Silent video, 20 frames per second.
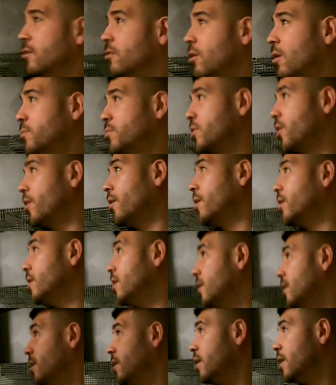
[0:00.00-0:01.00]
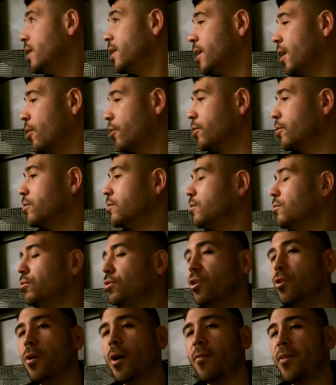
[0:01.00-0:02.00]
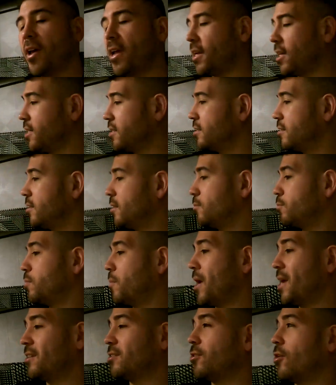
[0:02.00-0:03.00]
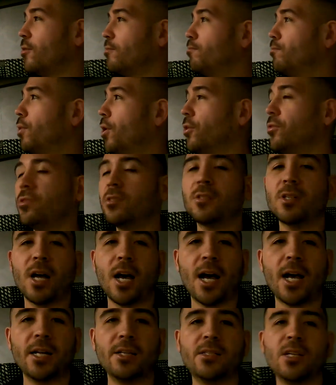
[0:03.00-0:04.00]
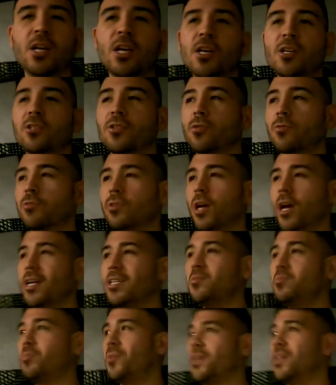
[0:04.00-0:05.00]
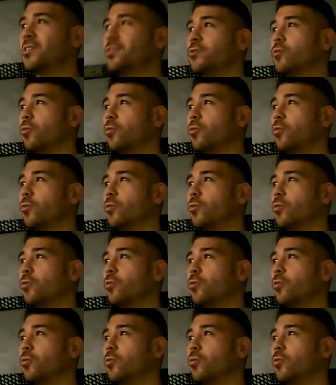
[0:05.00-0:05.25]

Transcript: Well, I'm sorry. You do have hanging space on both sides. So nice big